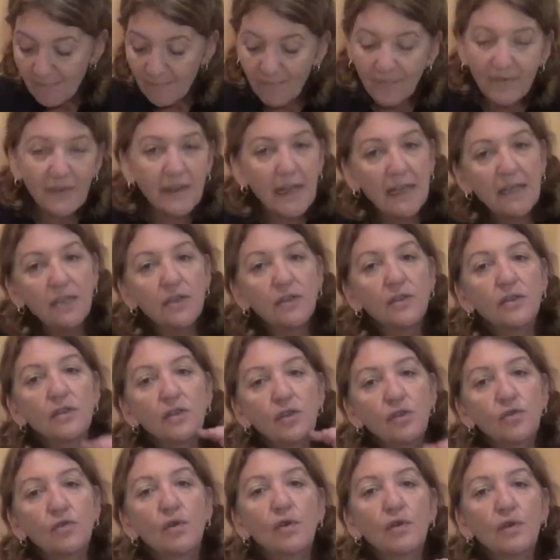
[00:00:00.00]
That's the
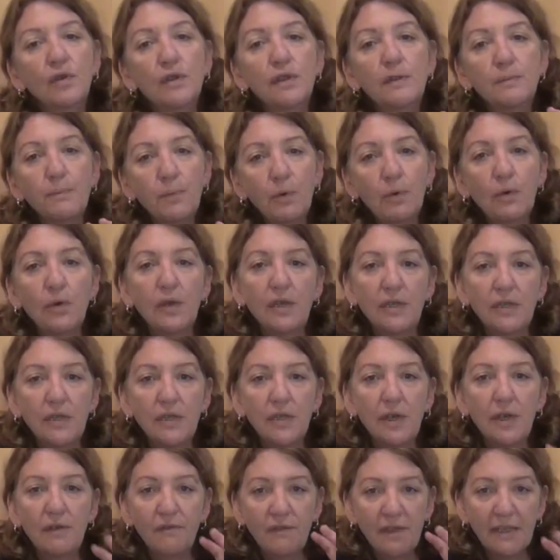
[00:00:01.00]
strongest
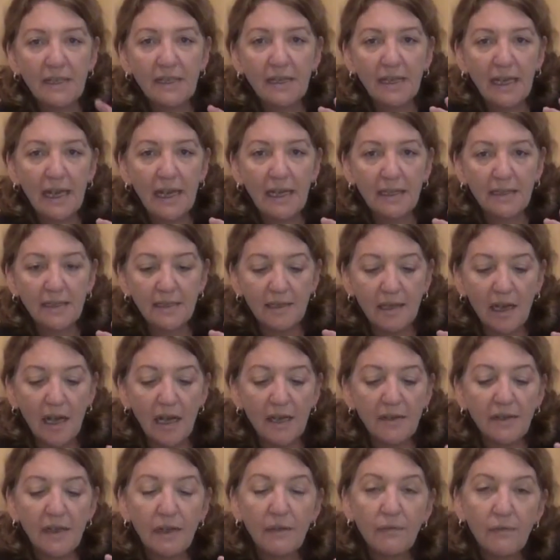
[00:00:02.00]
point of this glass
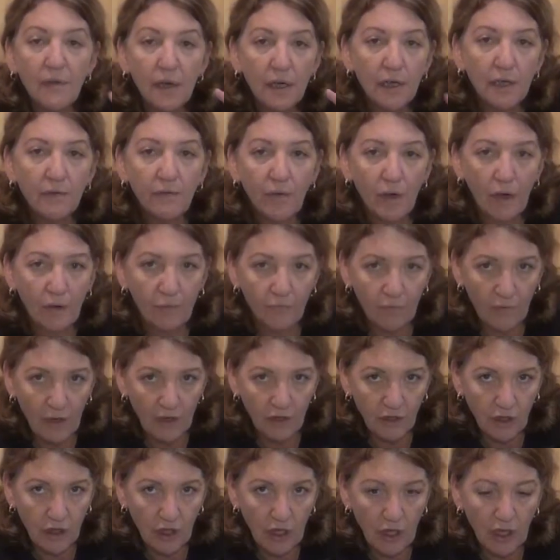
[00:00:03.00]
slide. They're very, very
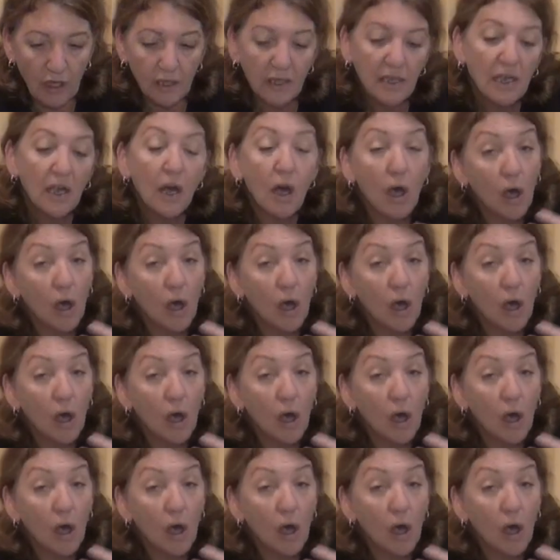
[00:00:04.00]
fragile.